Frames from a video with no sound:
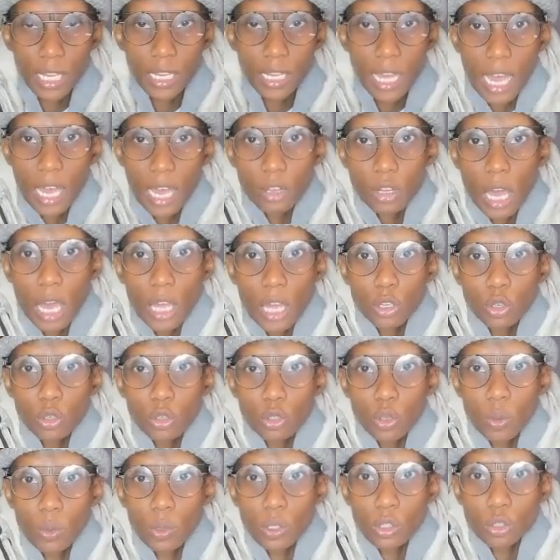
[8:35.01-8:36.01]
Like, I
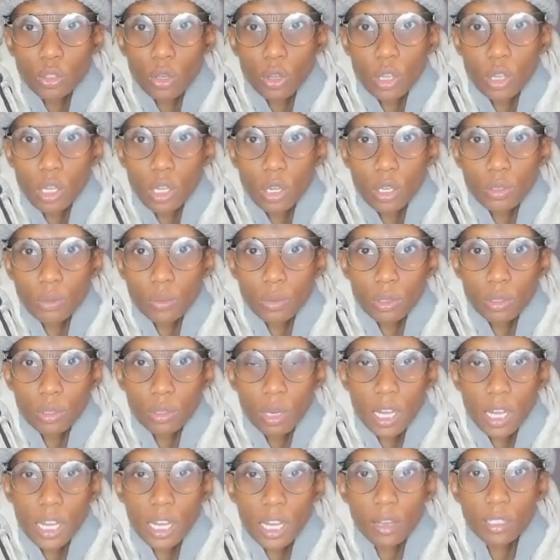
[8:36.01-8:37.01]
don't know what's going on
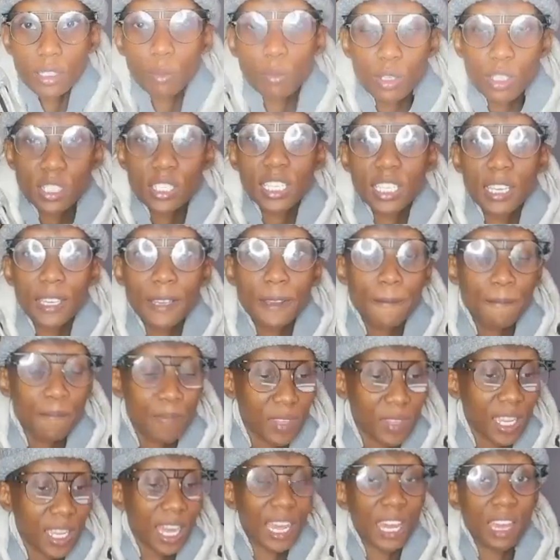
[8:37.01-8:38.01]
with your account. I'm not
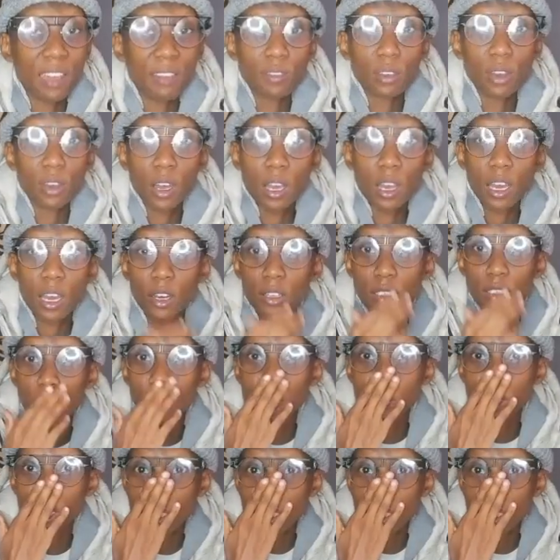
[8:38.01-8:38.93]
saying I have your account.